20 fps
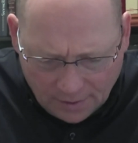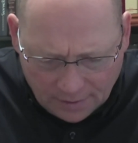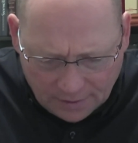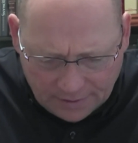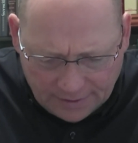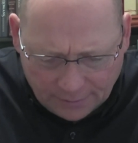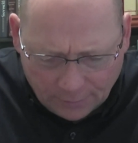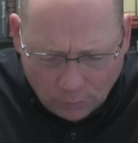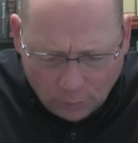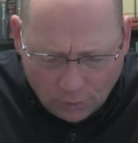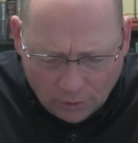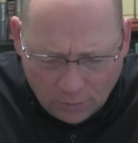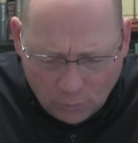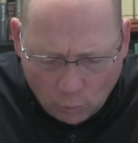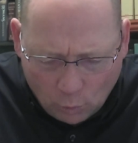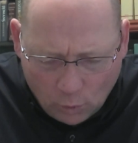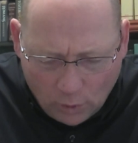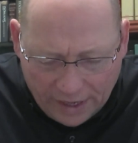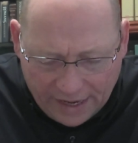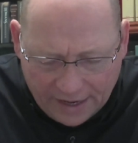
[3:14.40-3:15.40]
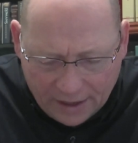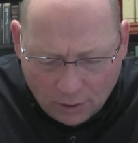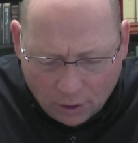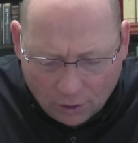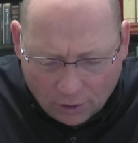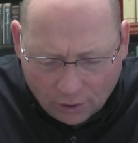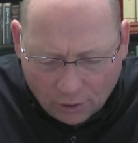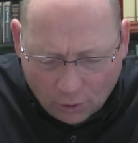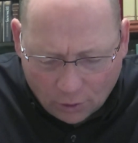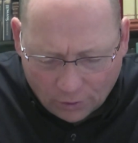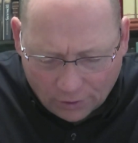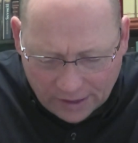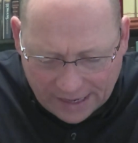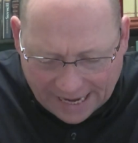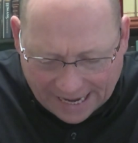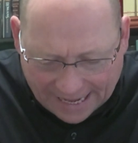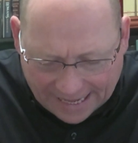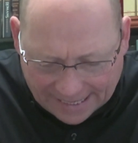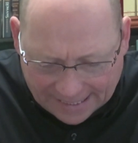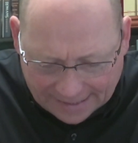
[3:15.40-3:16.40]
Dear Lord, we are
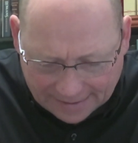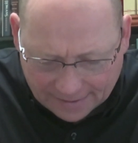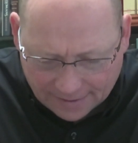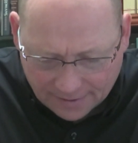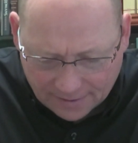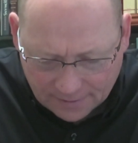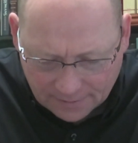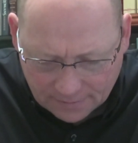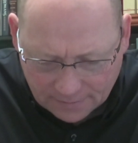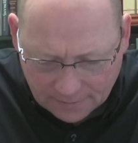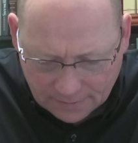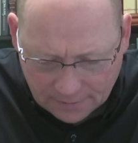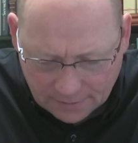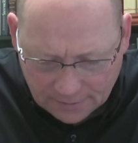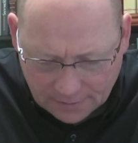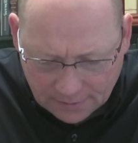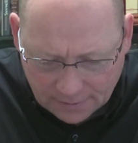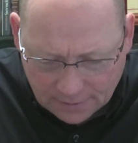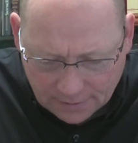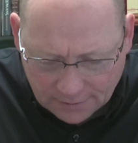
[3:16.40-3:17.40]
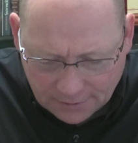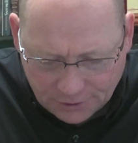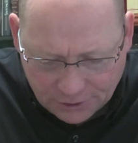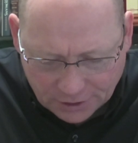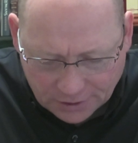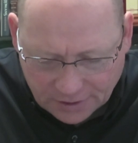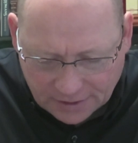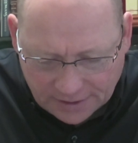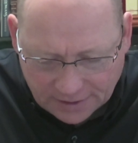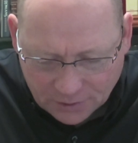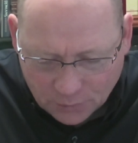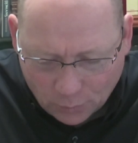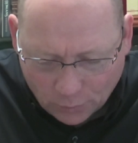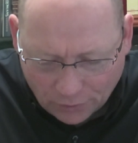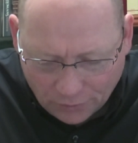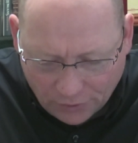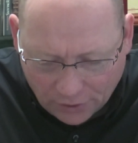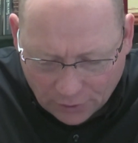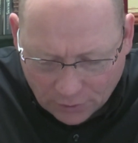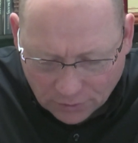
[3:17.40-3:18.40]
hard-headed, just as
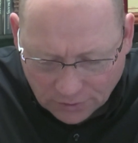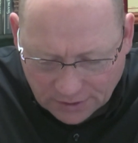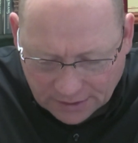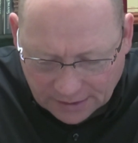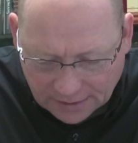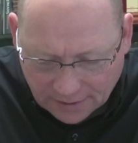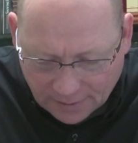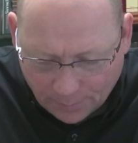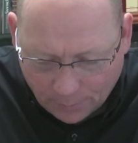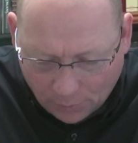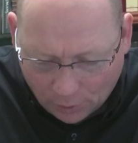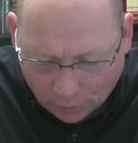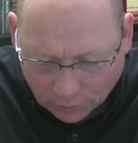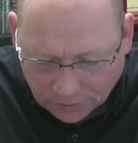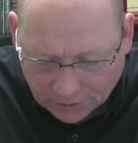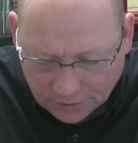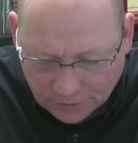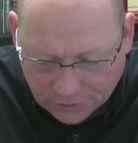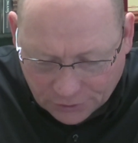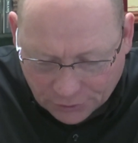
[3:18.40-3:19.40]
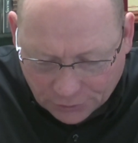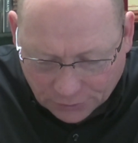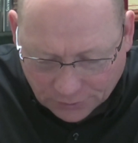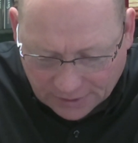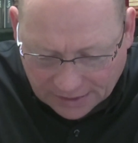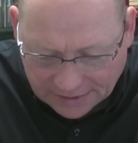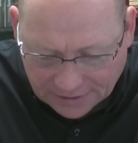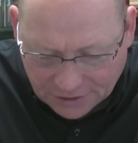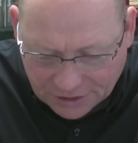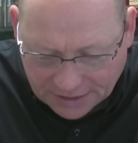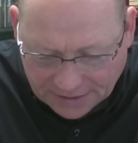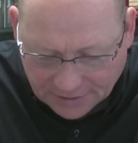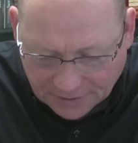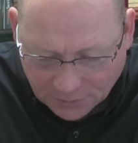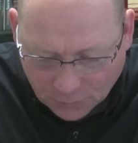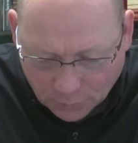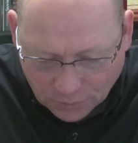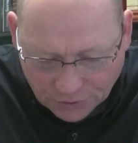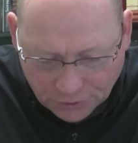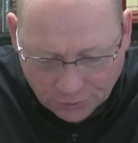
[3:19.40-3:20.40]
were those in the multitude that
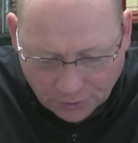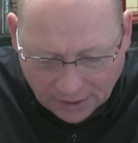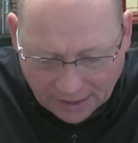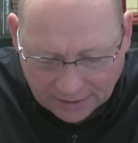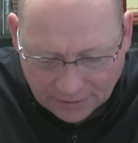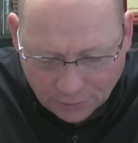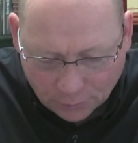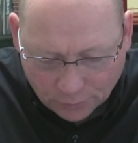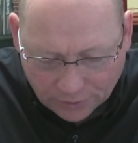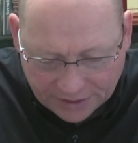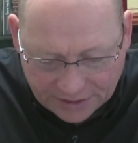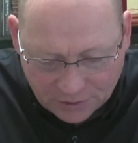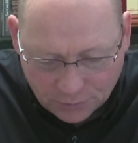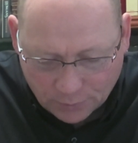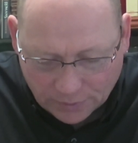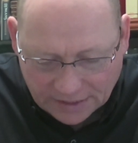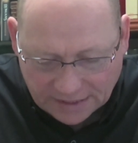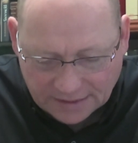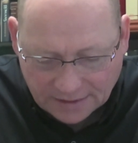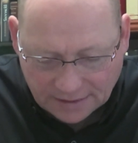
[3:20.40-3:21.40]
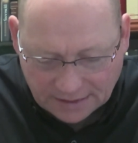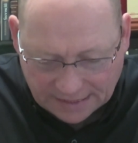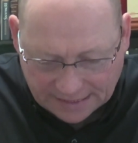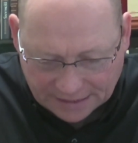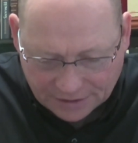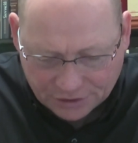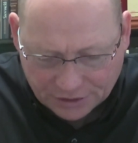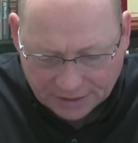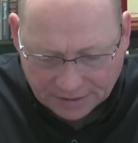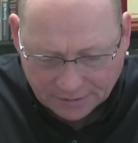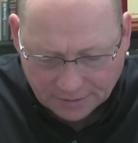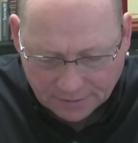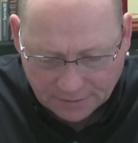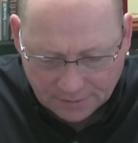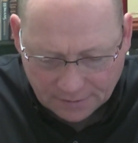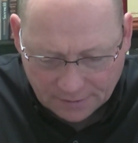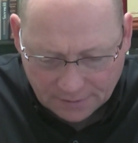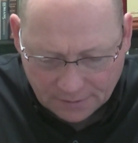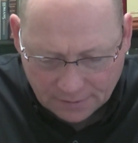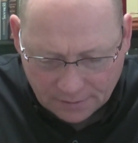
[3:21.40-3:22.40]
Jesus was trying to reach with his teachings.
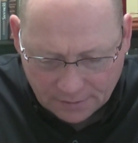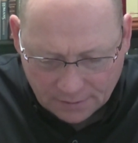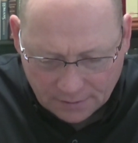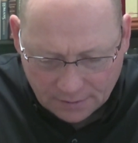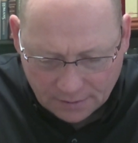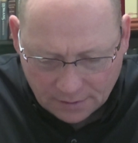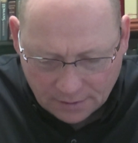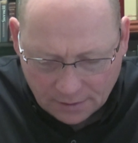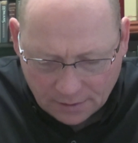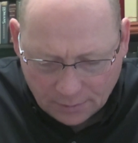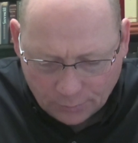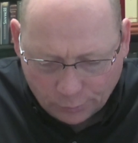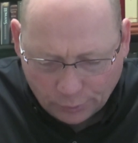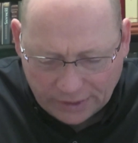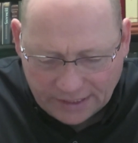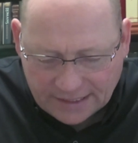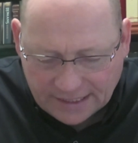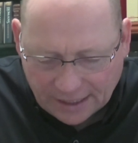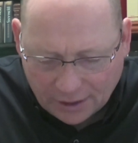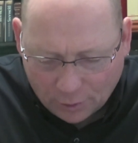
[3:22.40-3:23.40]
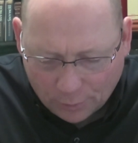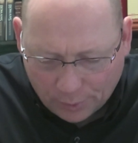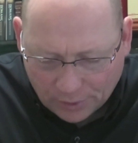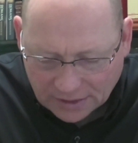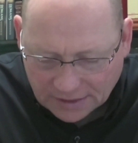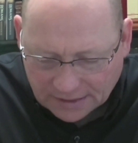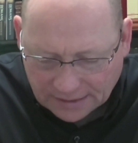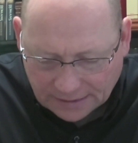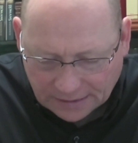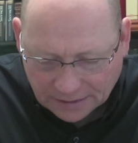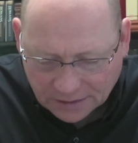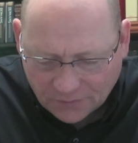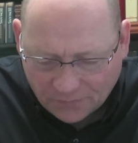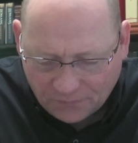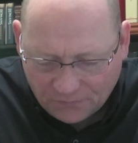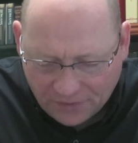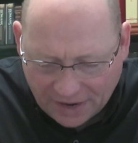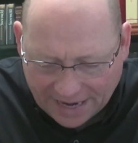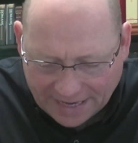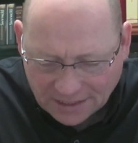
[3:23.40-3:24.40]
Please help us in this
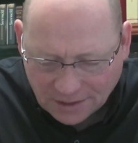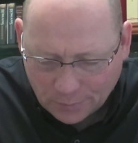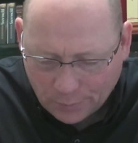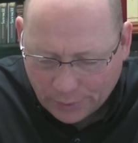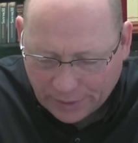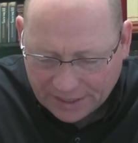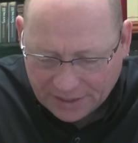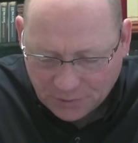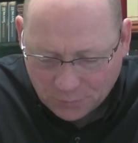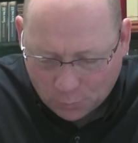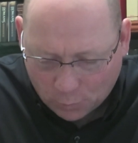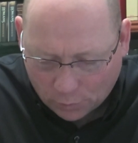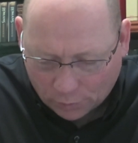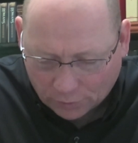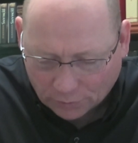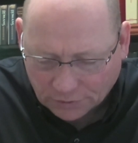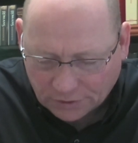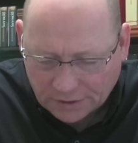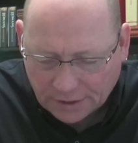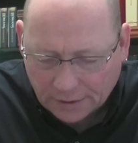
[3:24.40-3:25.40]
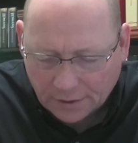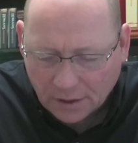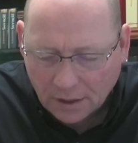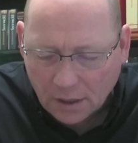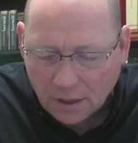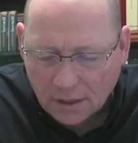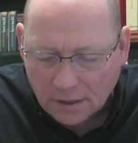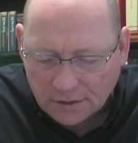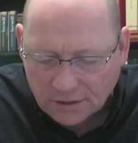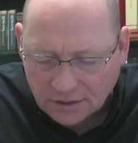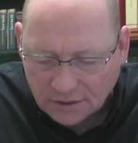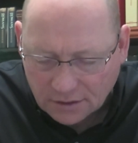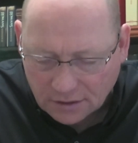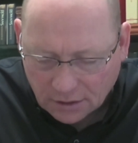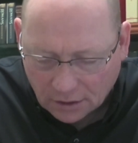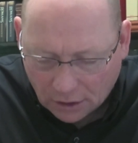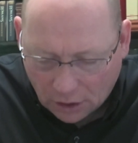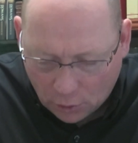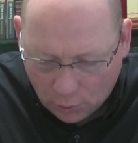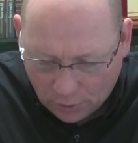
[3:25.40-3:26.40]
fast-paced world to
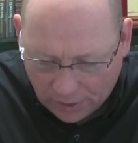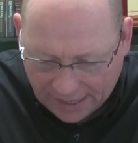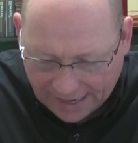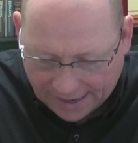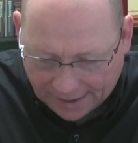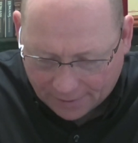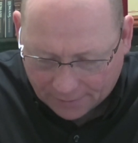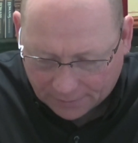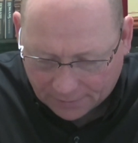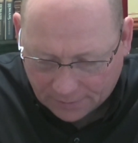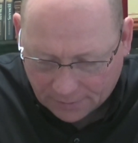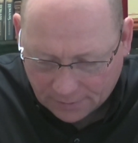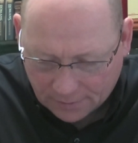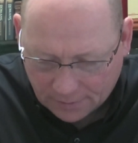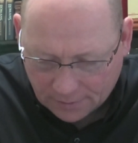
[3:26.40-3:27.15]
slow down